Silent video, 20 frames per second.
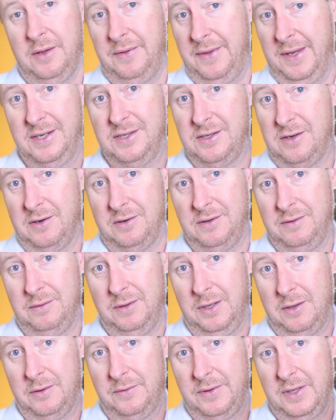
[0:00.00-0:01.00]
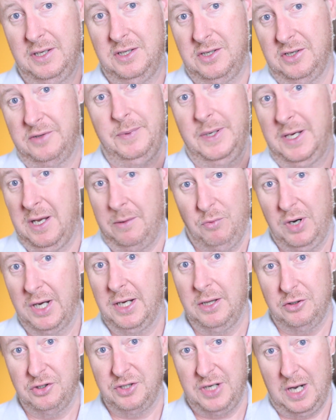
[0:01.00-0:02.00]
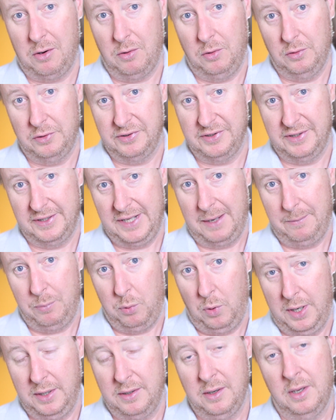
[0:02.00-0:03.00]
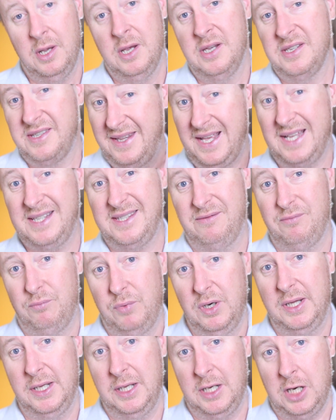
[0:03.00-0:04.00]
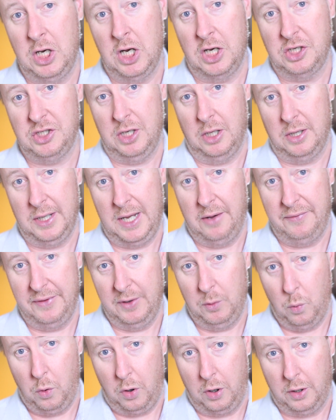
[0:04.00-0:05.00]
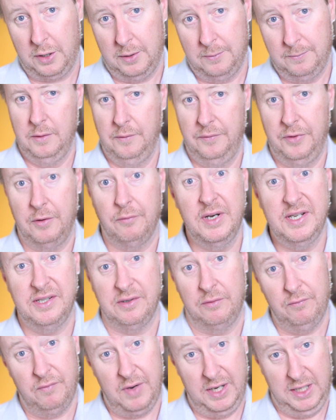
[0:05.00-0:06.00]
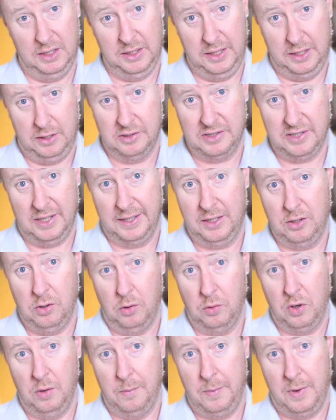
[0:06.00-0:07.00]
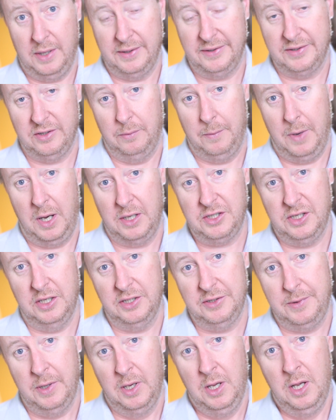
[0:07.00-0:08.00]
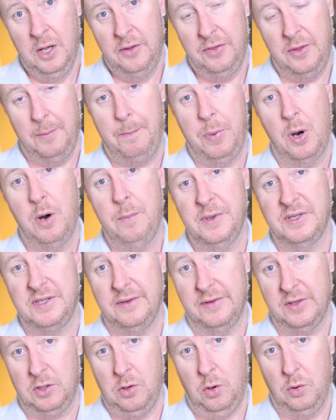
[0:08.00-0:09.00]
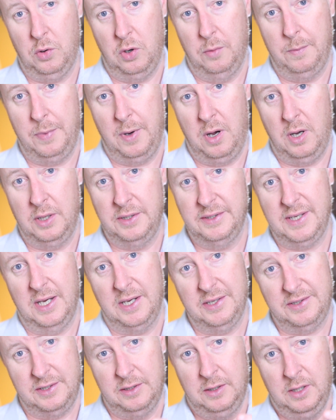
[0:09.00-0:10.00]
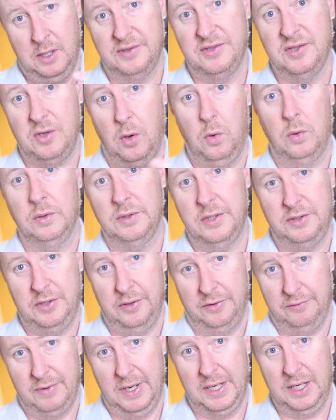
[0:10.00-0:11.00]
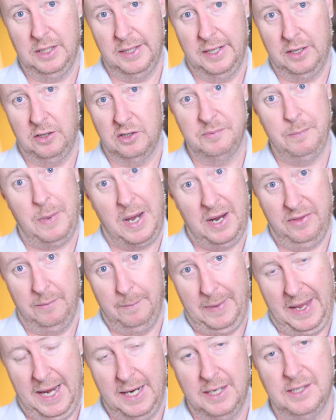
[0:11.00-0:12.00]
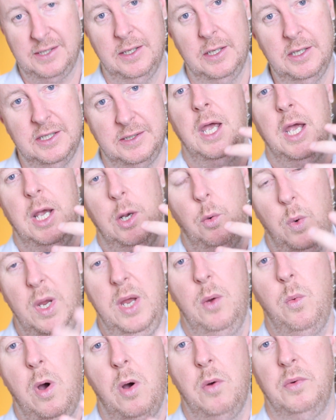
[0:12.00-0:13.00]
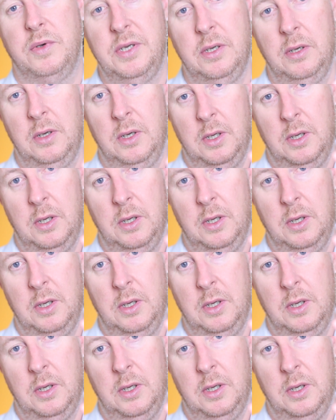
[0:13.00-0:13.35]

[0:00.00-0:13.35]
they just become regular shareholders at that point. So that's really in a nutshell how they work. The reason regulators like Coco bonds so much is the purpose of the Coco bonds as sold to the regulators by the banks is we won't